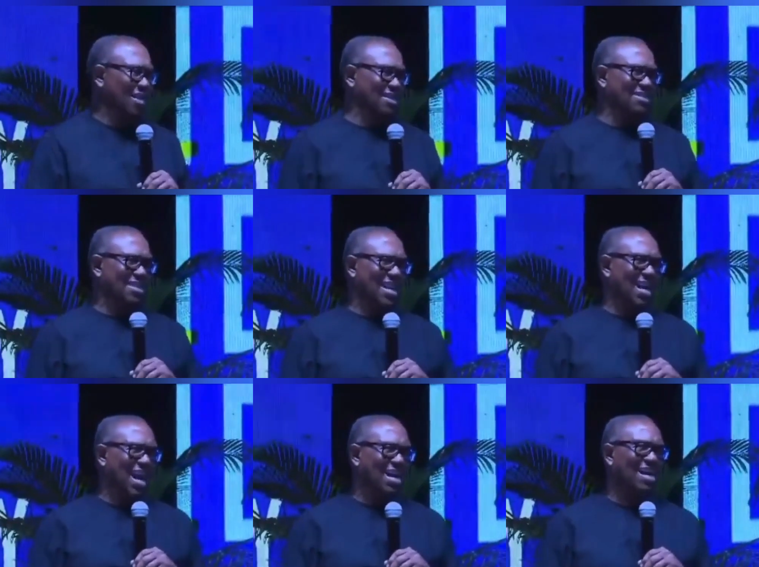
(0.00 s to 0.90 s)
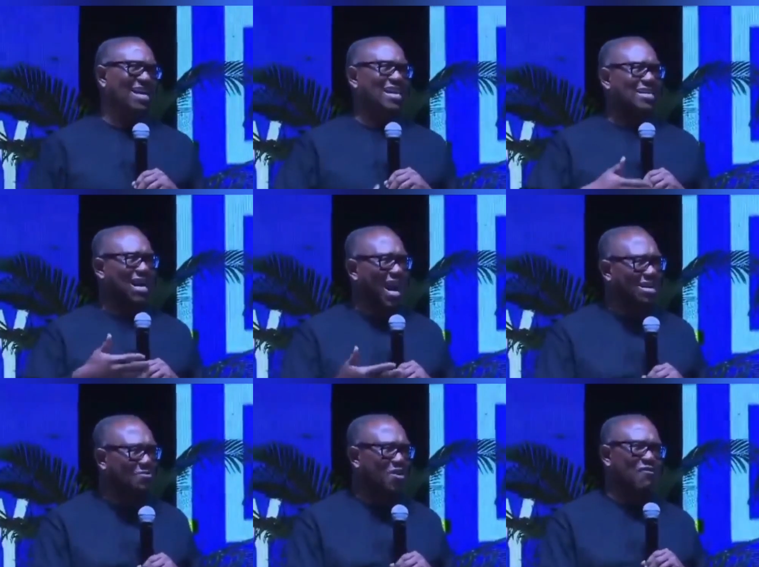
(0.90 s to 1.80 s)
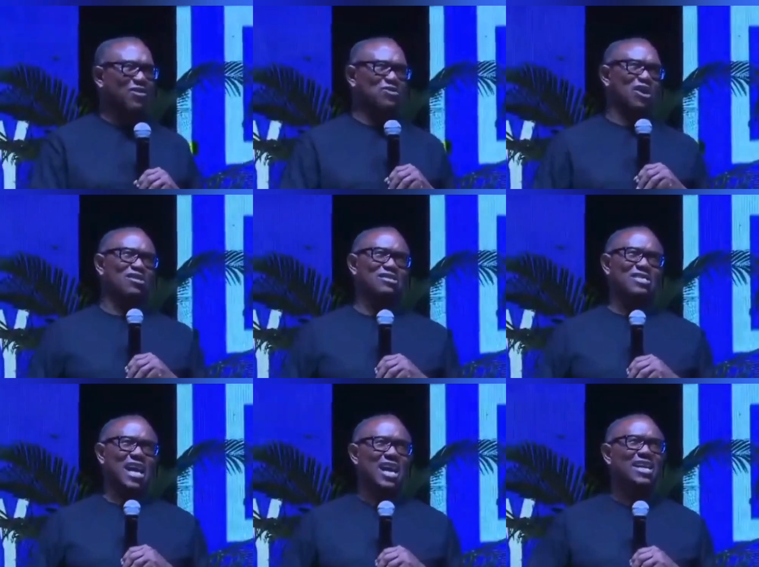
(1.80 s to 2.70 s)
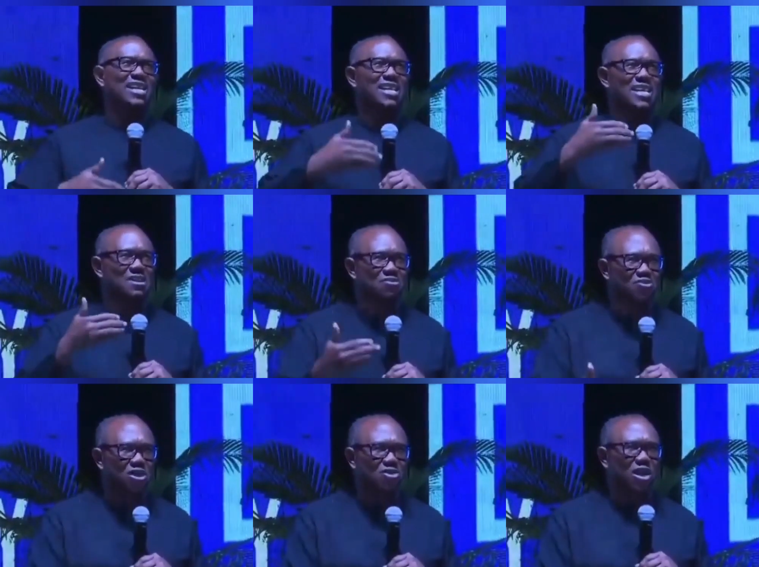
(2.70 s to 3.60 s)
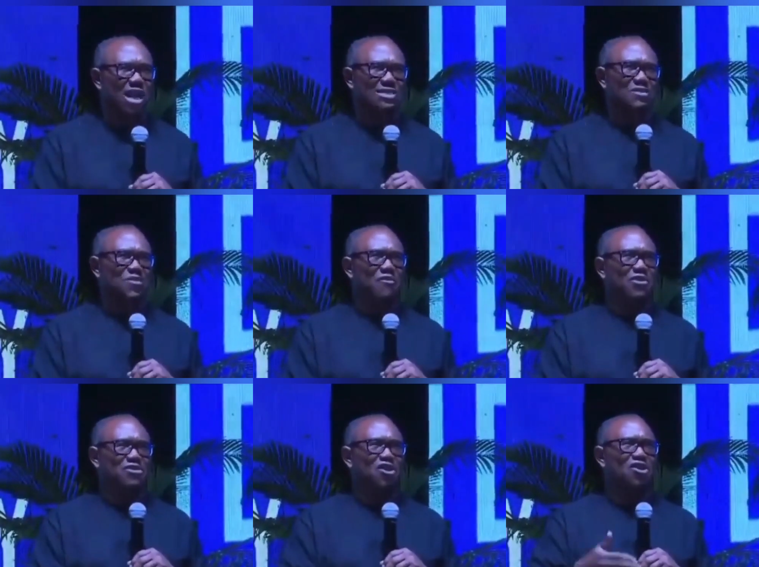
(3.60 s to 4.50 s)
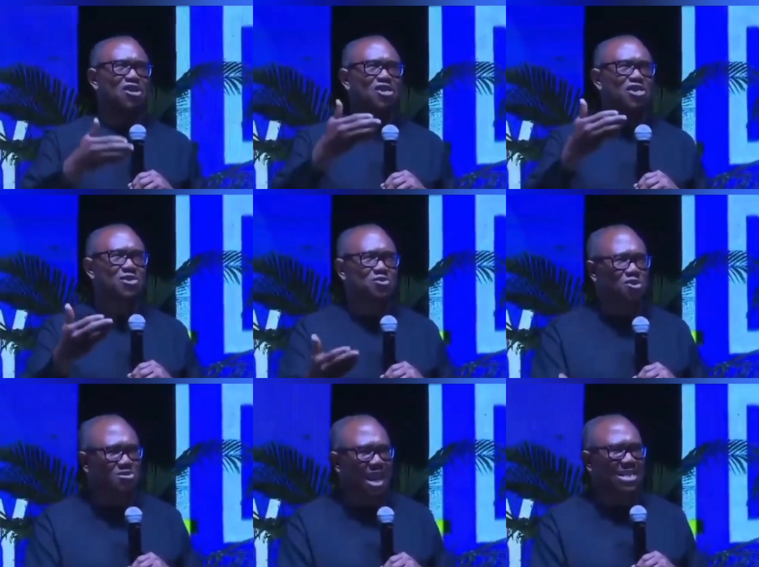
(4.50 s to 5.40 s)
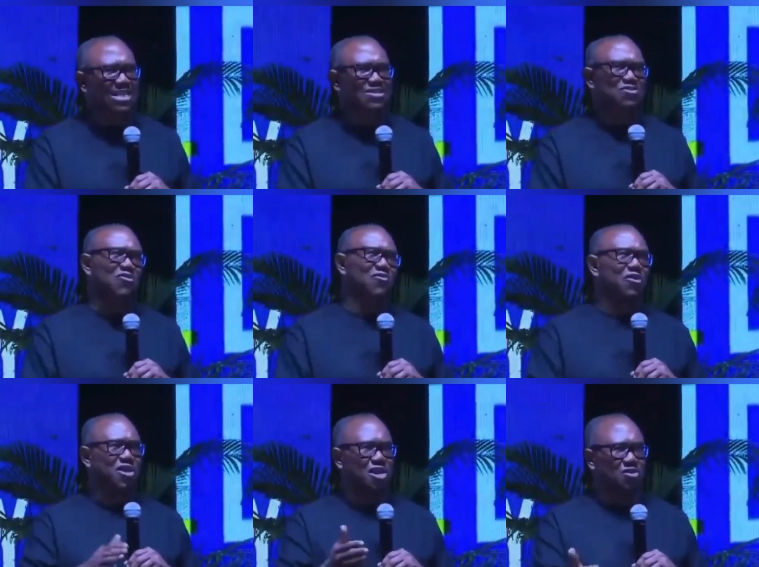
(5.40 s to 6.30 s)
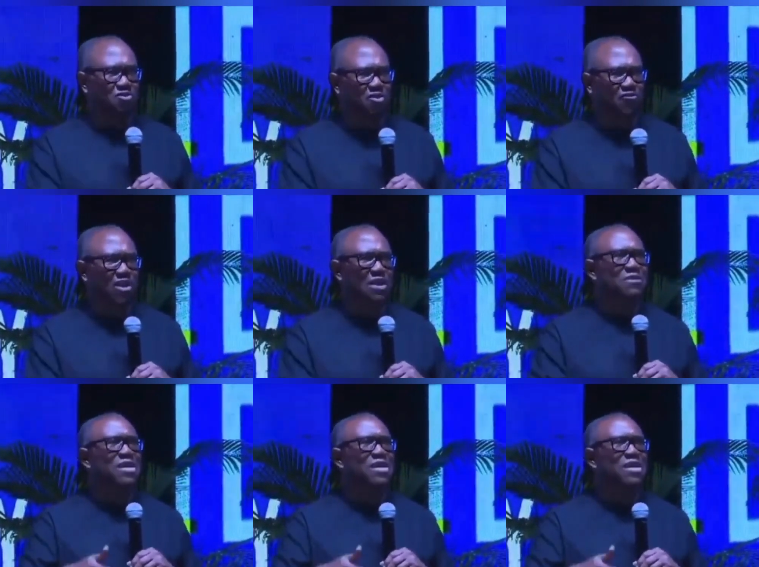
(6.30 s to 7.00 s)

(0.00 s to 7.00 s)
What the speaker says: a trader. Now the professor is there. He will do his own as a professor. The schools that didn't roof, he will roof them.